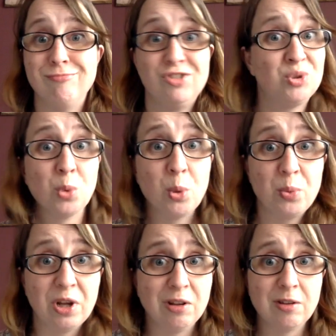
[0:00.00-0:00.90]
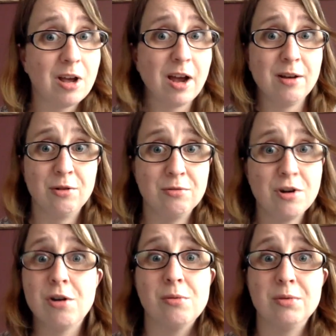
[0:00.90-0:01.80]
Swap it, I don't
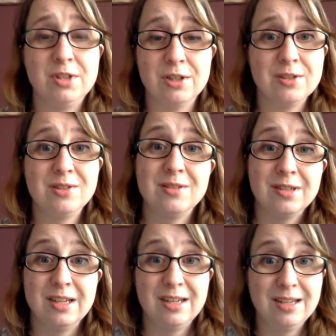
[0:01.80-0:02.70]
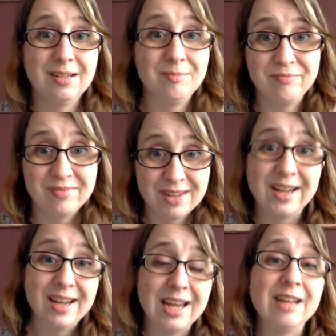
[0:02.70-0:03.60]
know. Just
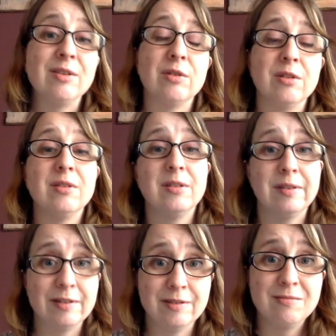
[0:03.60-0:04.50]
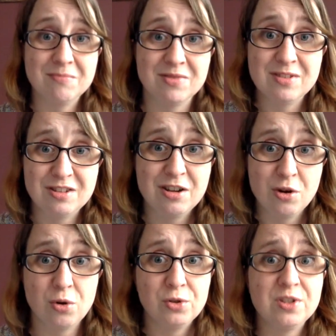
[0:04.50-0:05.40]
get the
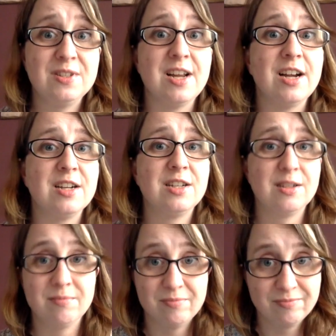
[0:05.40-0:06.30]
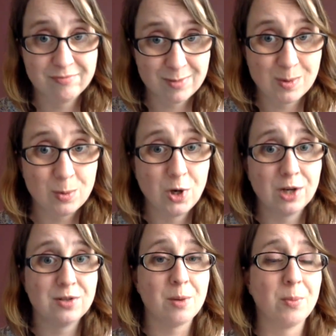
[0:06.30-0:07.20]
oldest stash
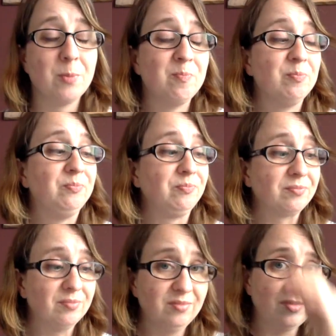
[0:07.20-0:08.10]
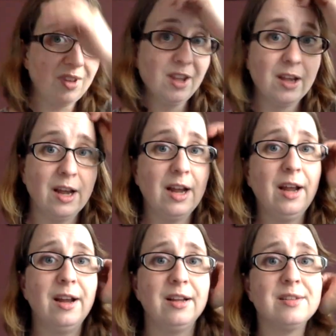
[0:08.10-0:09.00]
worked up.
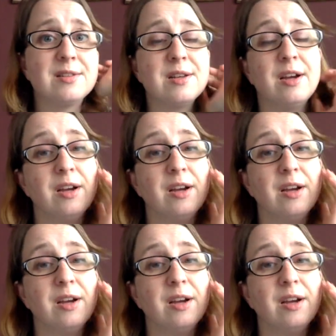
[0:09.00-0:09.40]
And